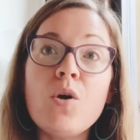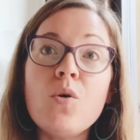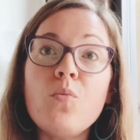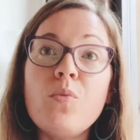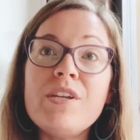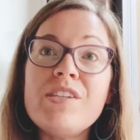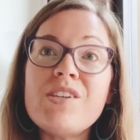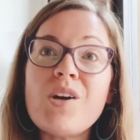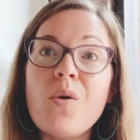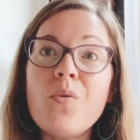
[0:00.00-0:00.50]

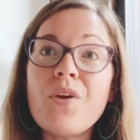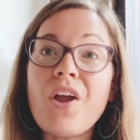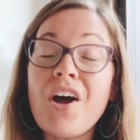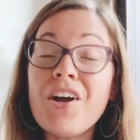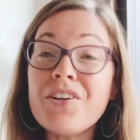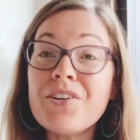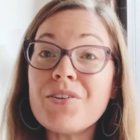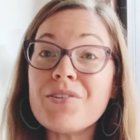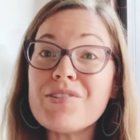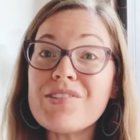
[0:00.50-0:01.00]
We don't
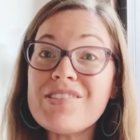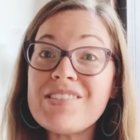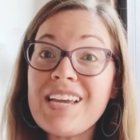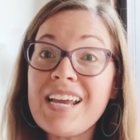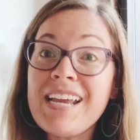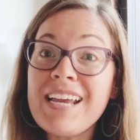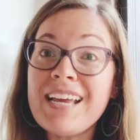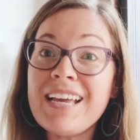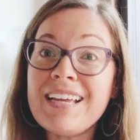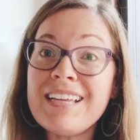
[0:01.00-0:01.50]

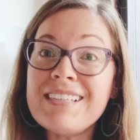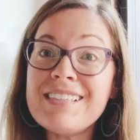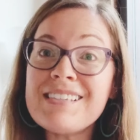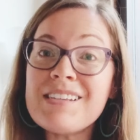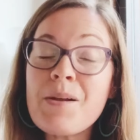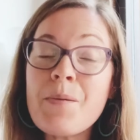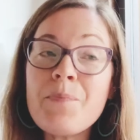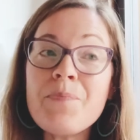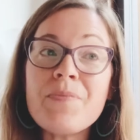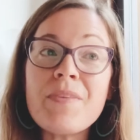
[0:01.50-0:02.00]
understand
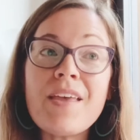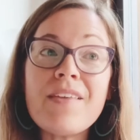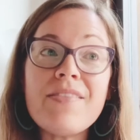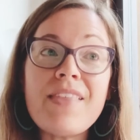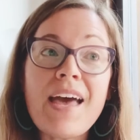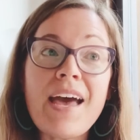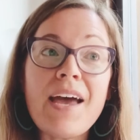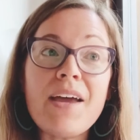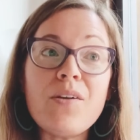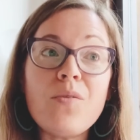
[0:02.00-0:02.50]

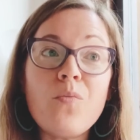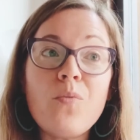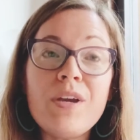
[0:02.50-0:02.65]
that